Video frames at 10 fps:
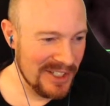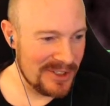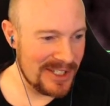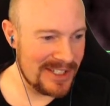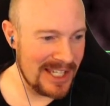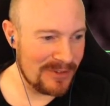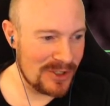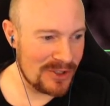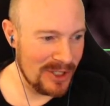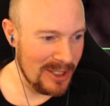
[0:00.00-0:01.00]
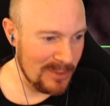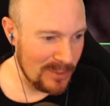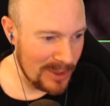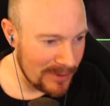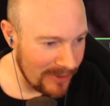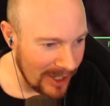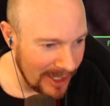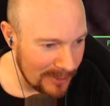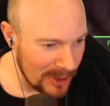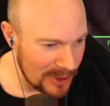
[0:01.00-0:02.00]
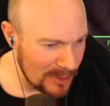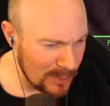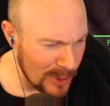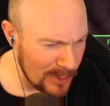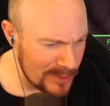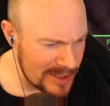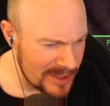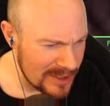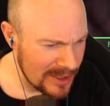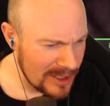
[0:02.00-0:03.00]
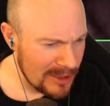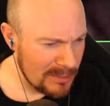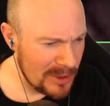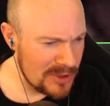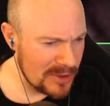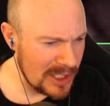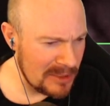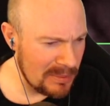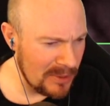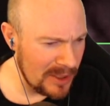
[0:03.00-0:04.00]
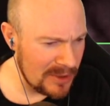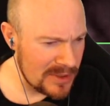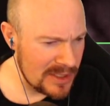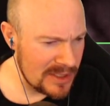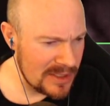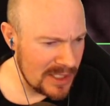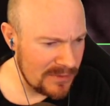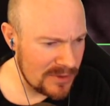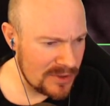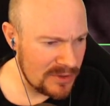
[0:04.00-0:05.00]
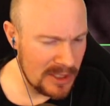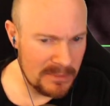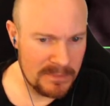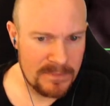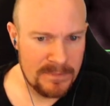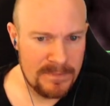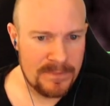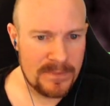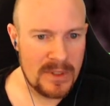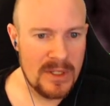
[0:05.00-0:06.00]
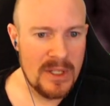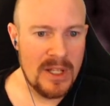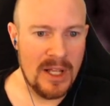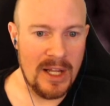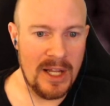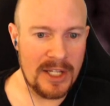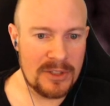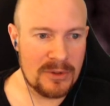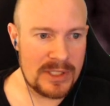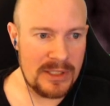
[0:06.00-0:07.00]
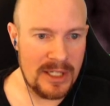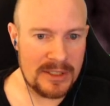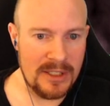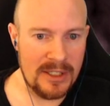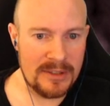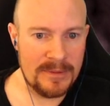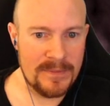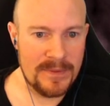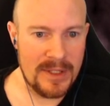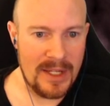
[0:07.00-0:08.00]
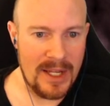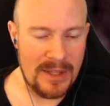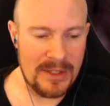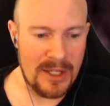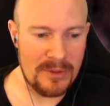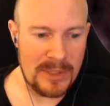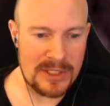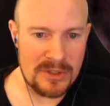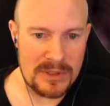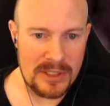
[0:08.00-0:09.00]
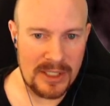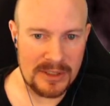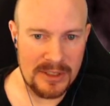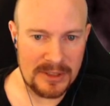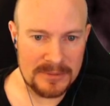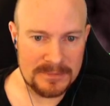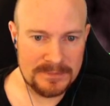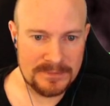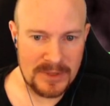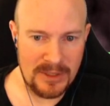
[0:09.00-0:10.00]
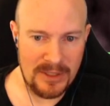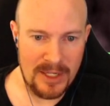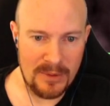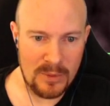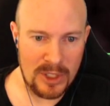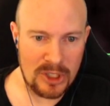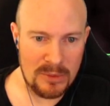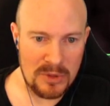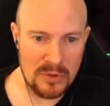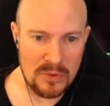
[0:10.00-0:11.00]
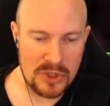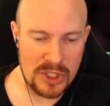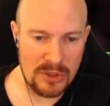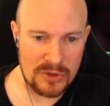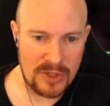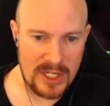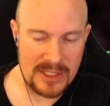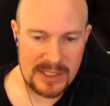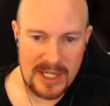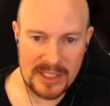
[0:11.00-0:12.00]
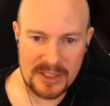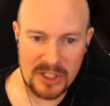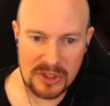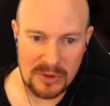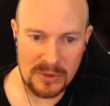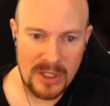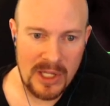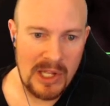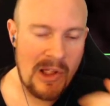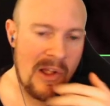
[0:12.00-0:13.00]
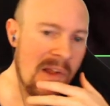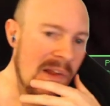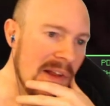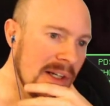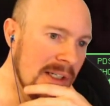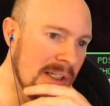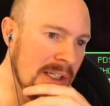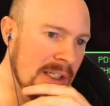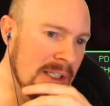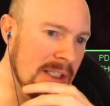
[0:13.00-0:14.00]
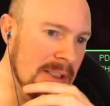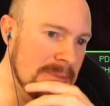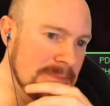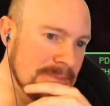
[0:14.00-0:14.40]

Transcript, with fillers: You'll see the safer stream we provide. Well, you won't, but you get the point. You'll see the safer stream. Hmm? Uh, ignore Slocknog, and then rescue Slocknog. All right, welcome you shield trained Slocknog you. Um,